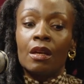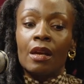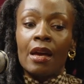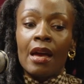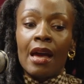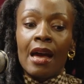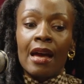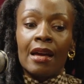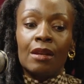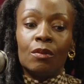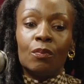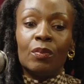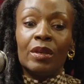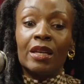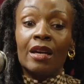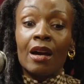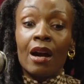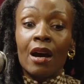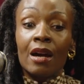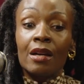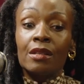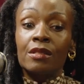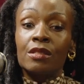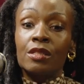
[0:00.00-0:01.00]
And
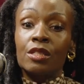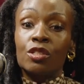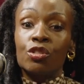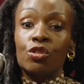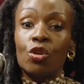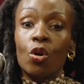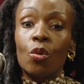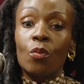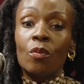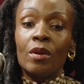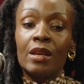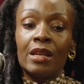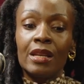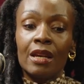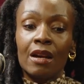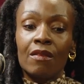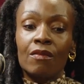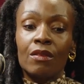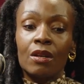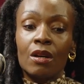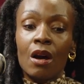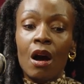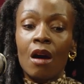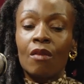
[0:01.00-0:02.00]
because so many
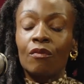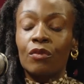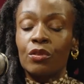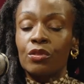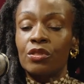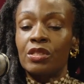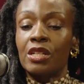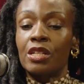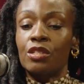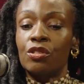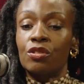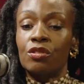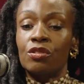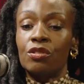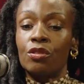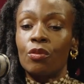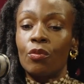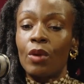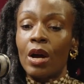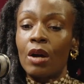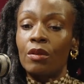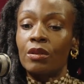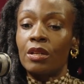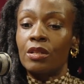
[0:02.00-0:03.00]
of the conversations
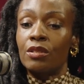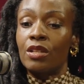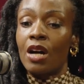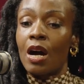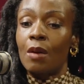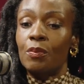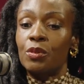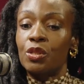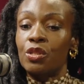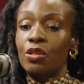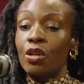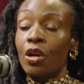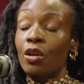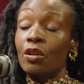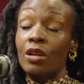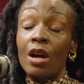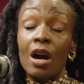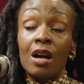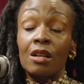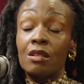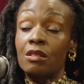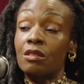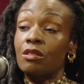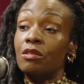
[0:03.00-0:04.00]
around adoption are
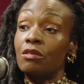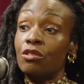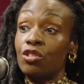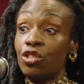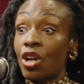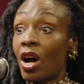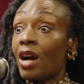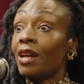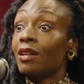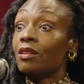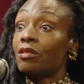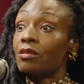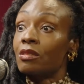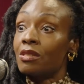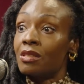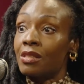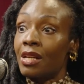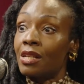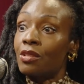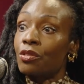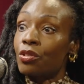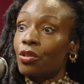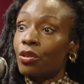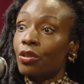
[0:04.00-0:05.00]
not
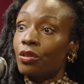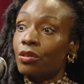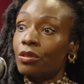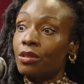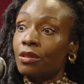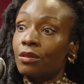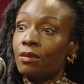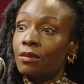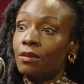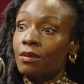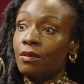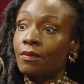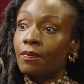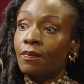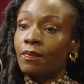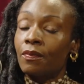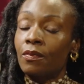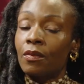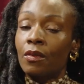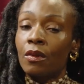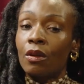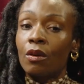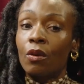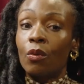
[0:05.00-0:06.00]
child-centered,
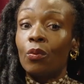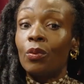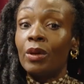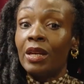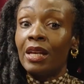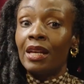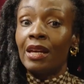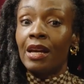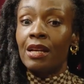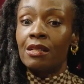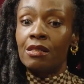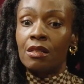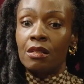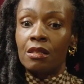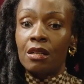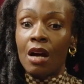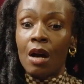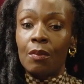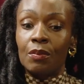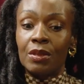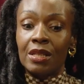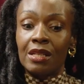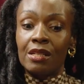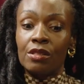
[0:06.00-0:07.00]
we as
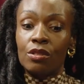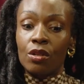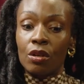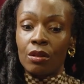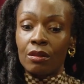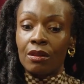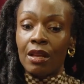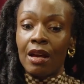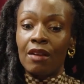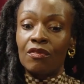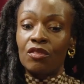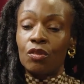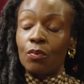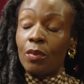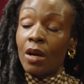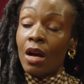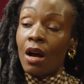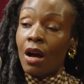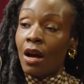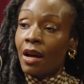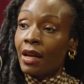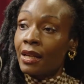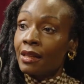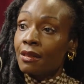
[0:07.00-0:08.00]
adoptees are left
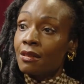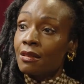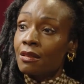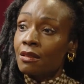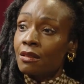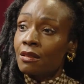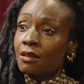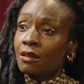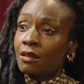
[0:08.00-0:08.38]
behind.